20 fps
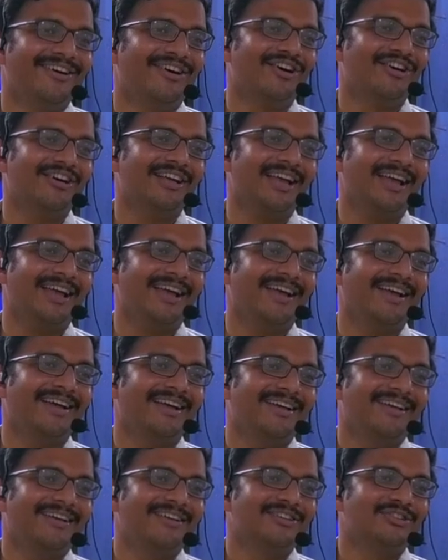Okay?
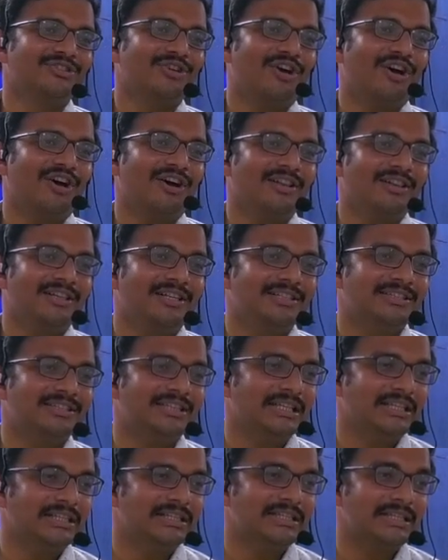So all these
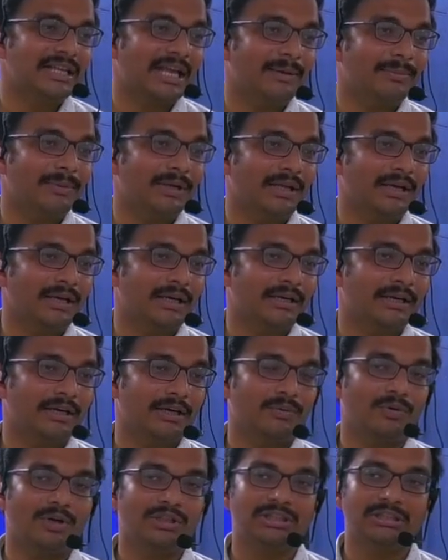things can be
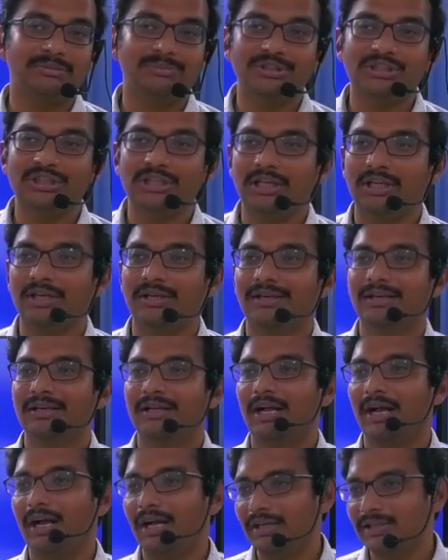connected. Washing machine,
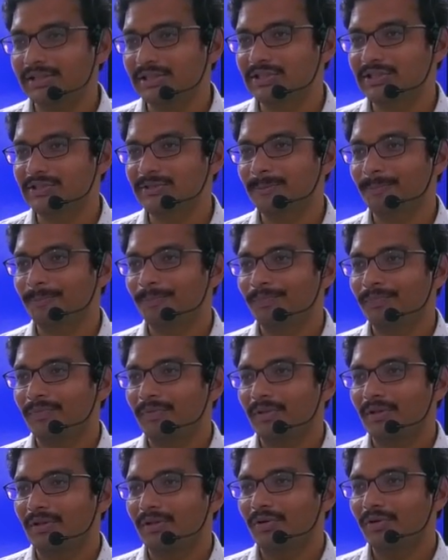cars.
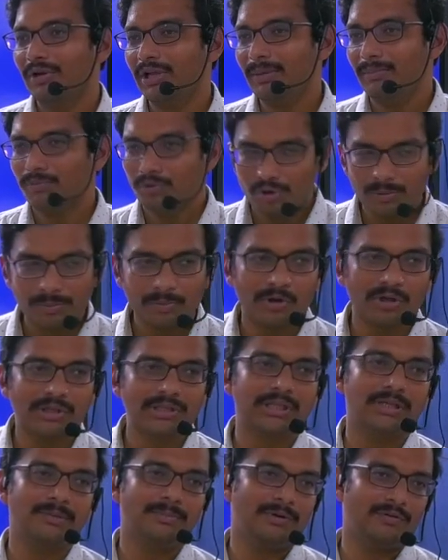Okay? More
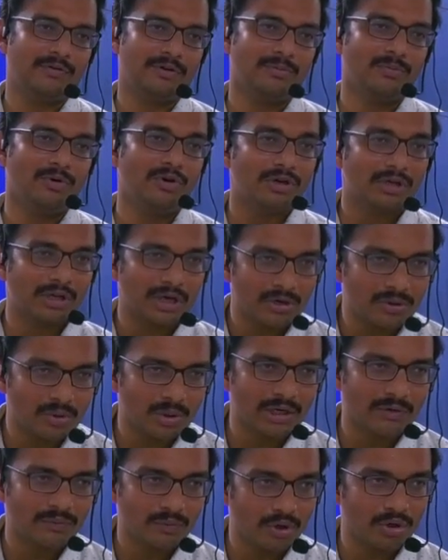processing power, more
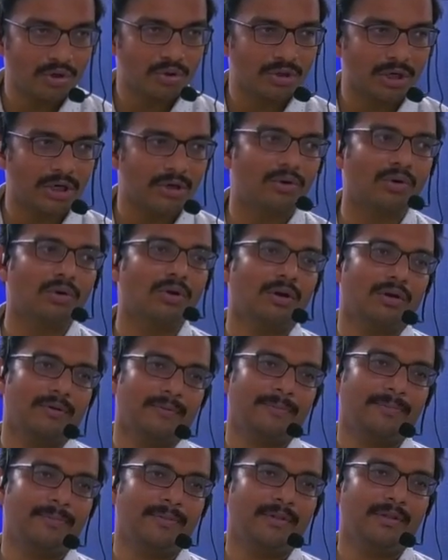controlling. We want to control.
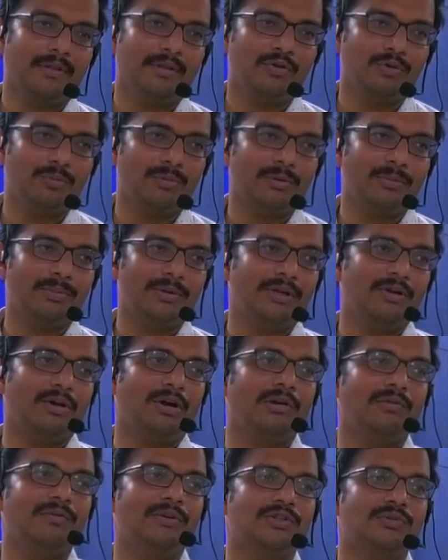Human being
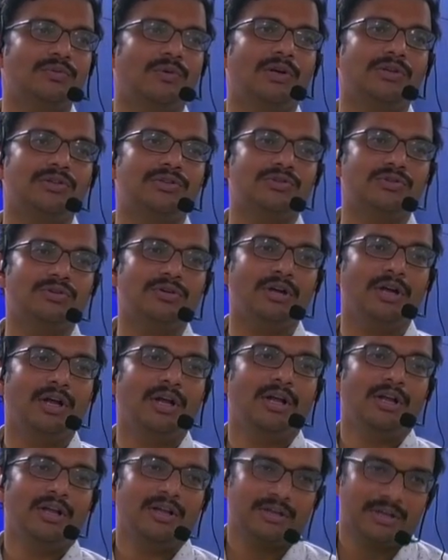always wants to
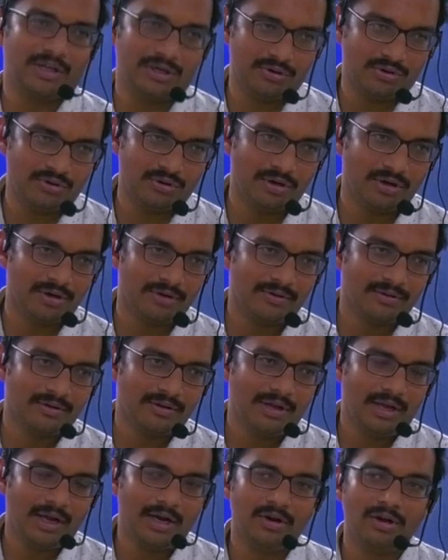control.
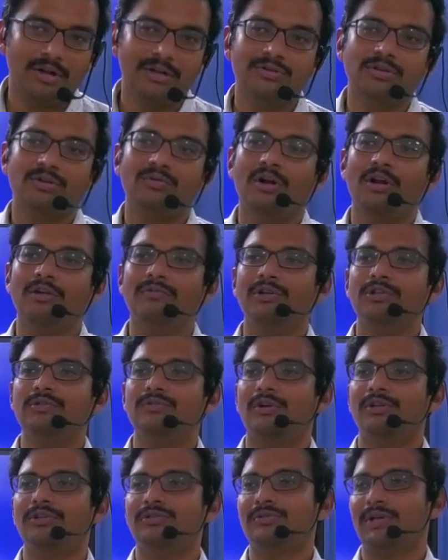And also always
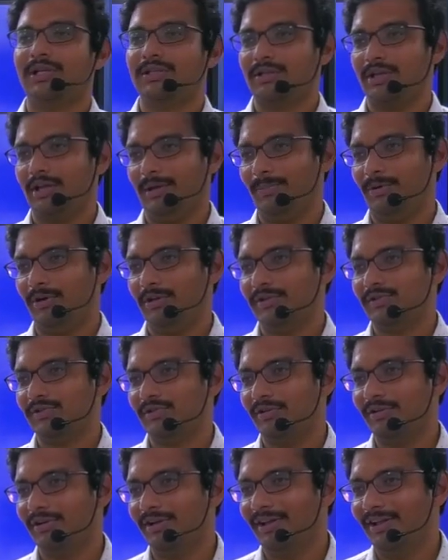wants to escape also.